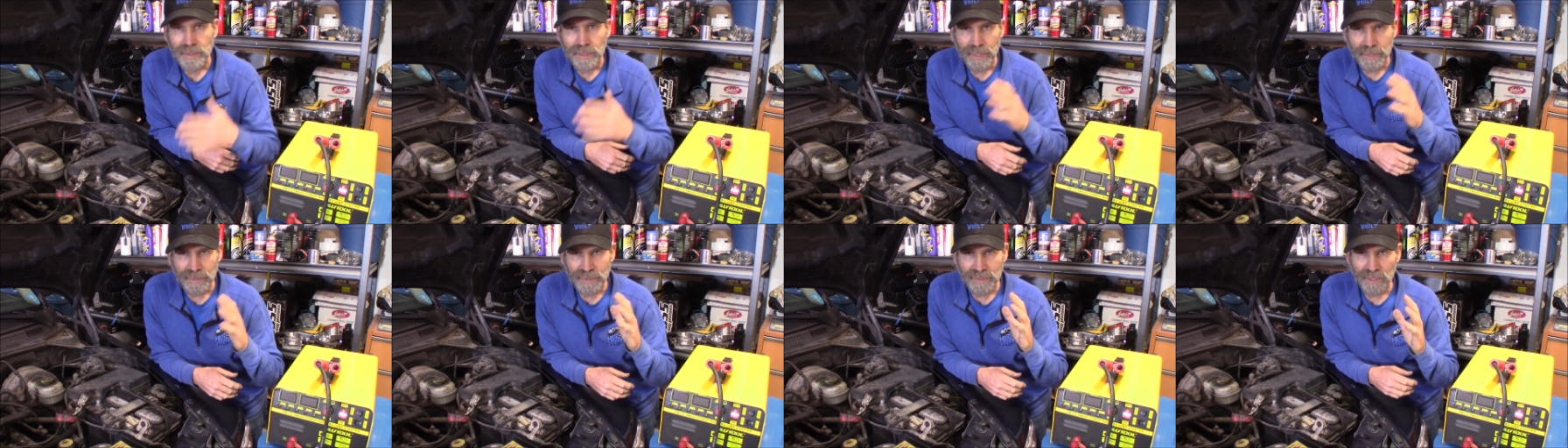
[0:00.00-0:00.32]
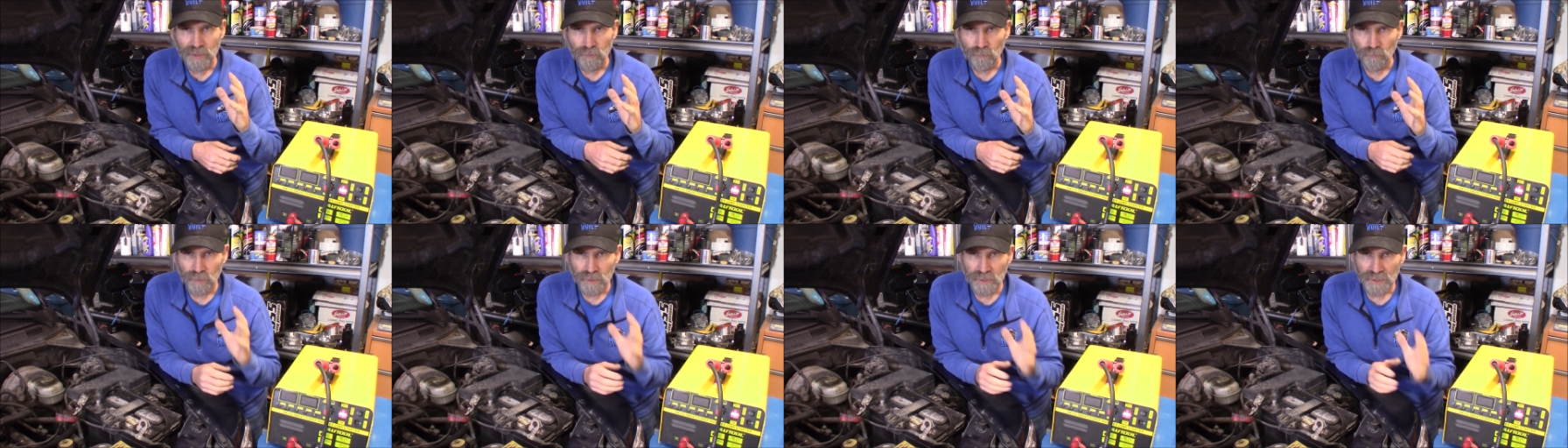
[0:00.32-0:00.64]
I
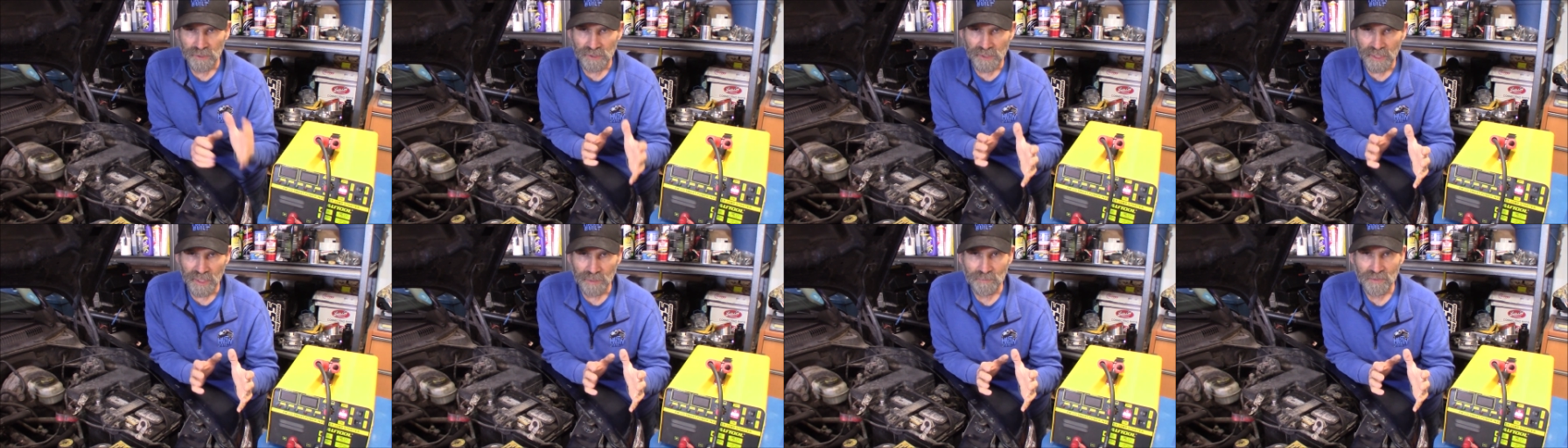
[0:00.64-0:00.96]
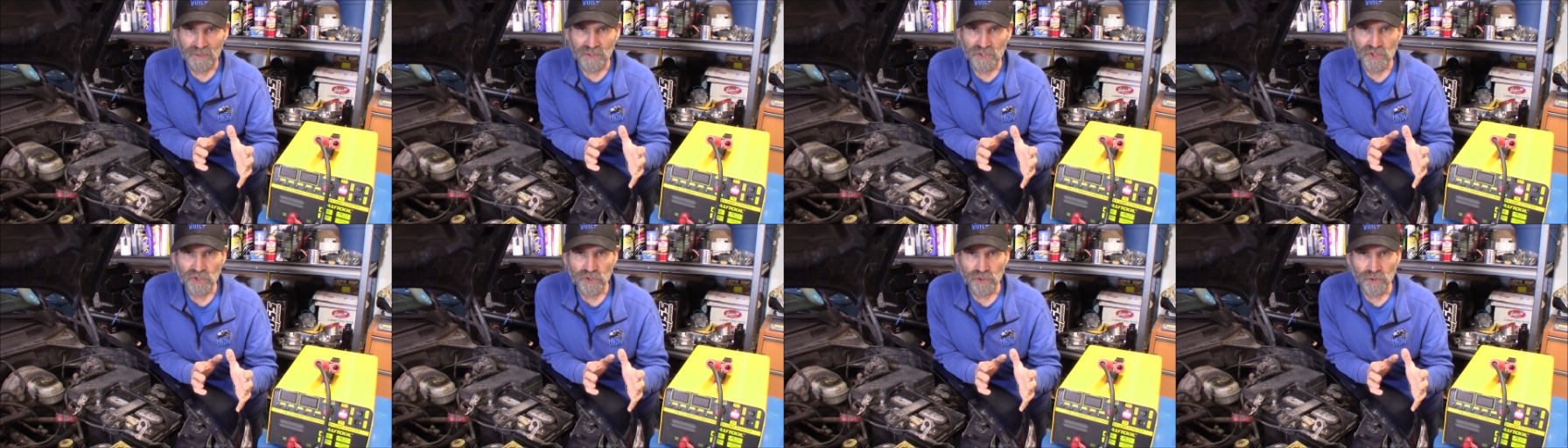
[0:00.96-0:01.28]
can't really
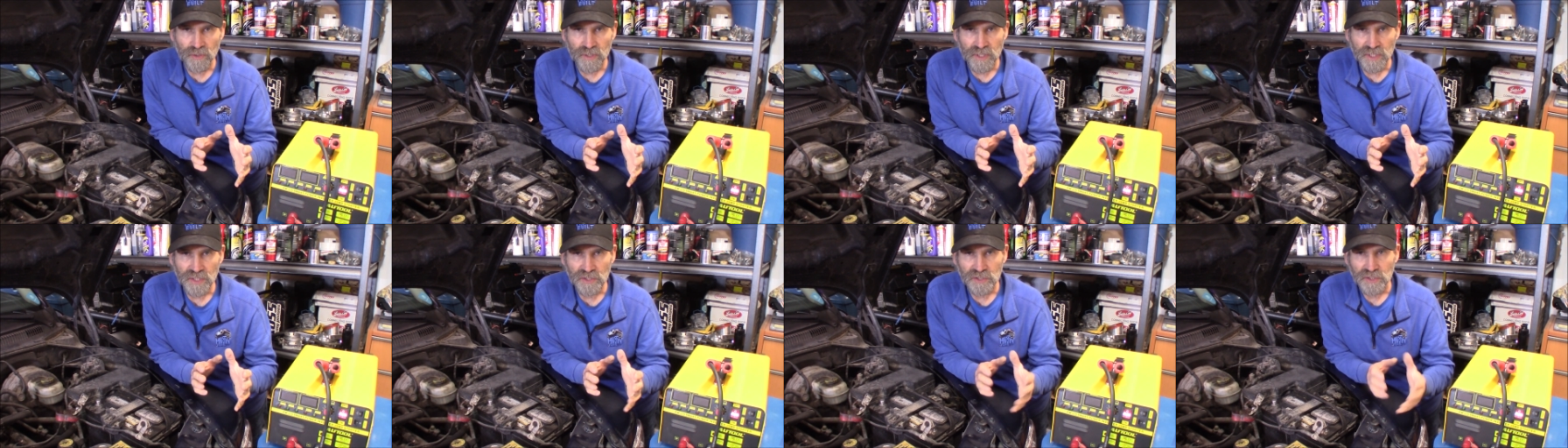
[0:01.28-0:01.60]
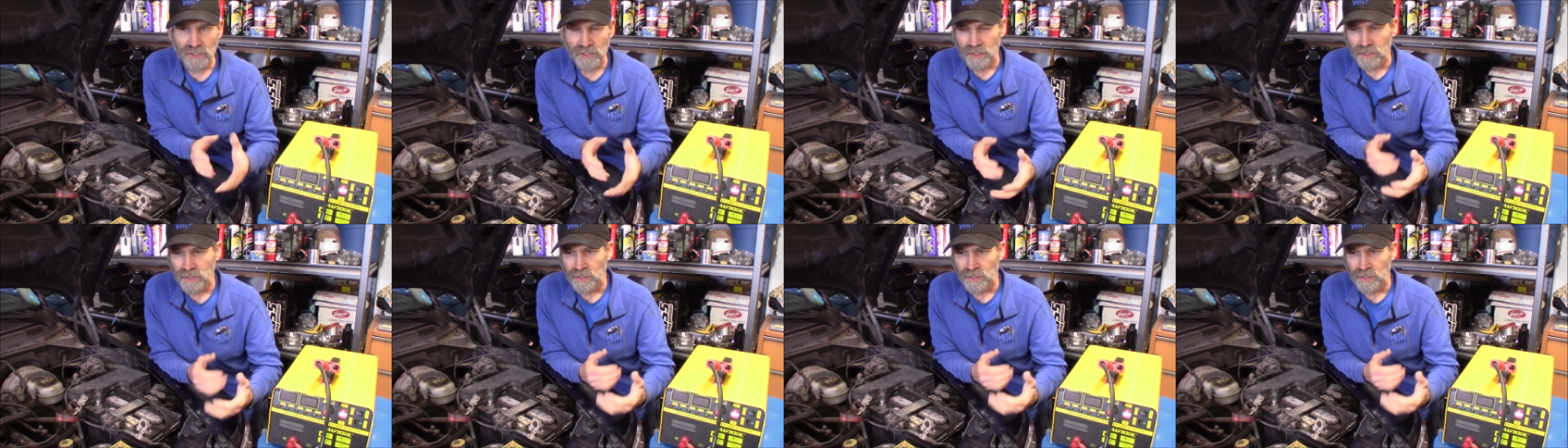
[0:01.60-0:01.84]
demonstrate,